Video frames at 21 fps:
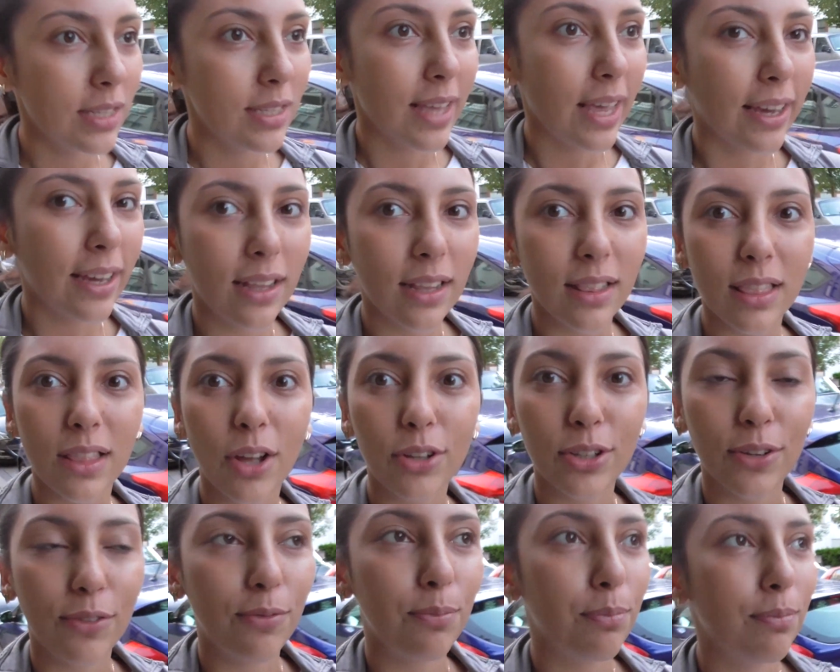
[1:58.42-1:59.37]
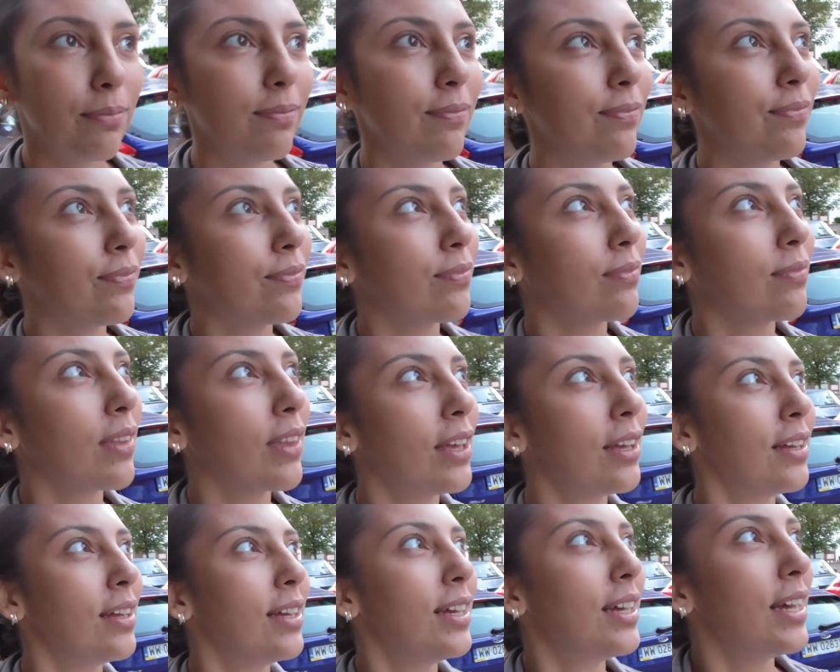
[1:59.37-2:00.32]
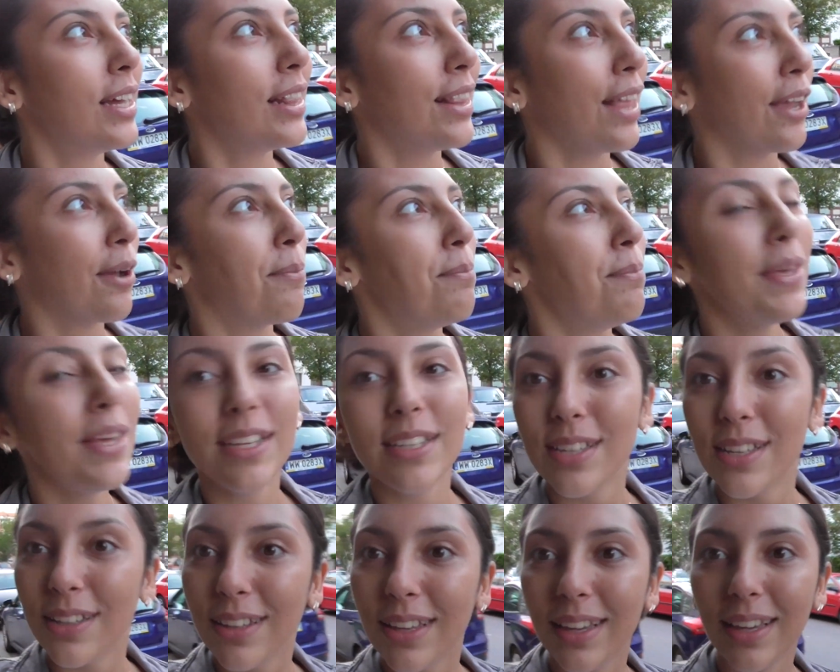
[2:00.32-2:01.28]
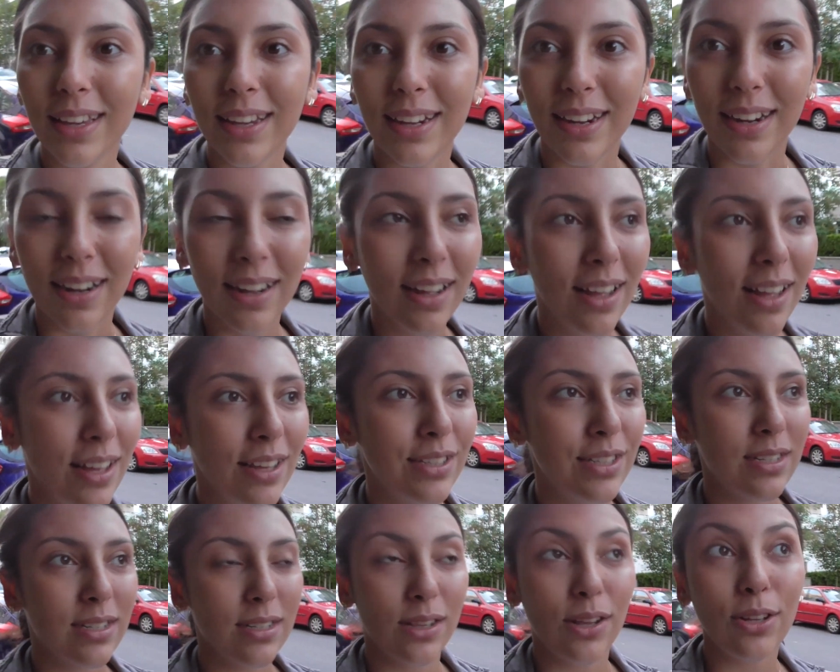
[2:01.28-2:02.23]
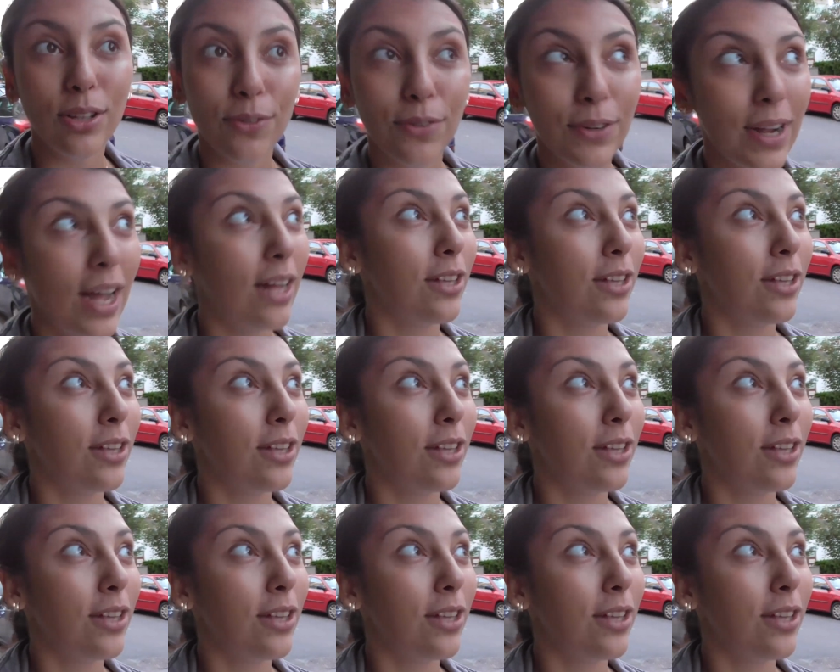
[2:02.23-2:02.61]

It's like a lot of like mixing here. There's a lot of